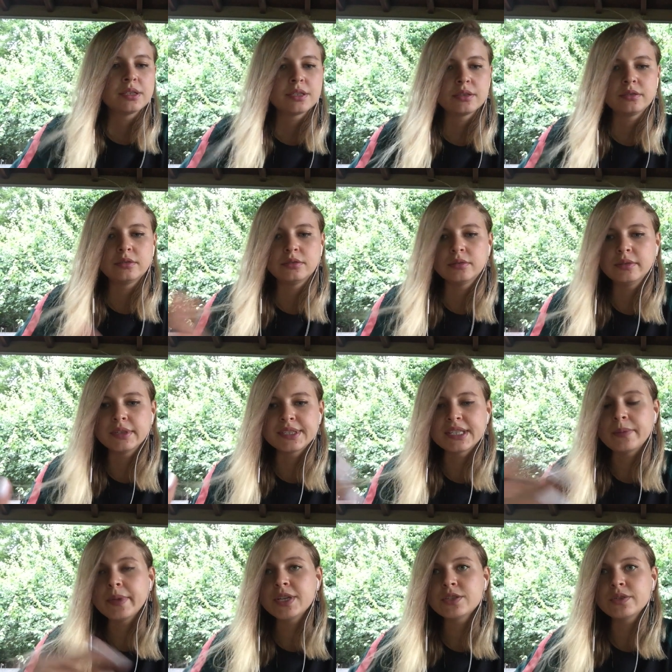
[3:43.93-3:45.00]
So
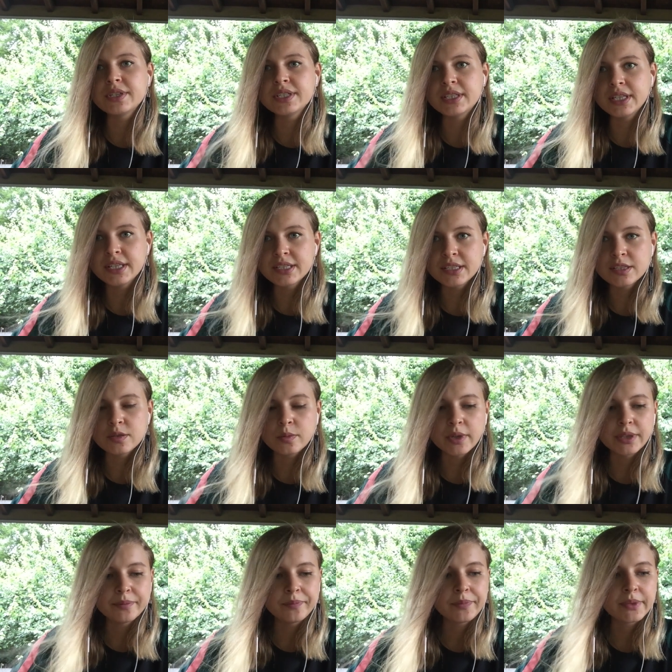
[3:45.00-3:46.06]
Samezu is the easiest
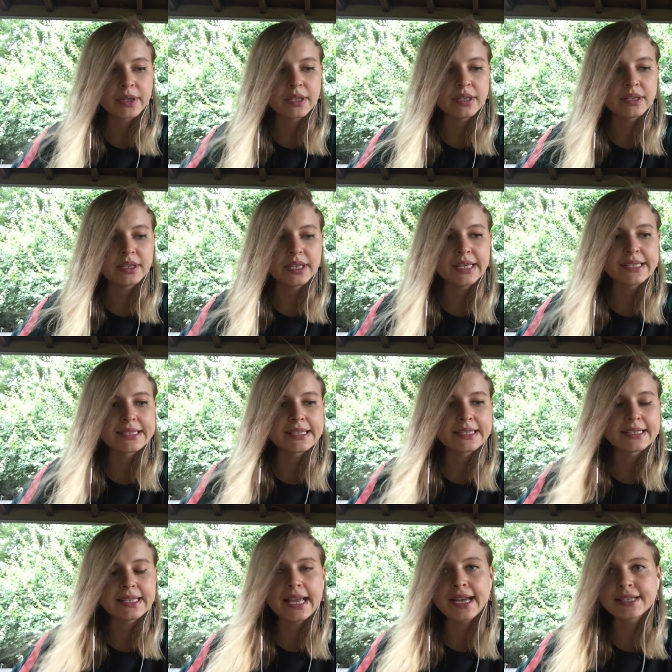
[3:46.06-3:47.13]
one, the
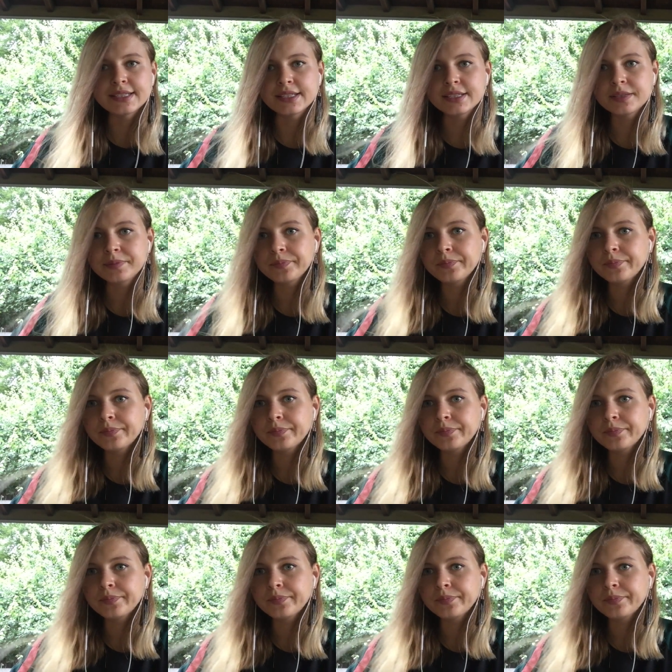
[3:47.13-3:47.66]
easiest access.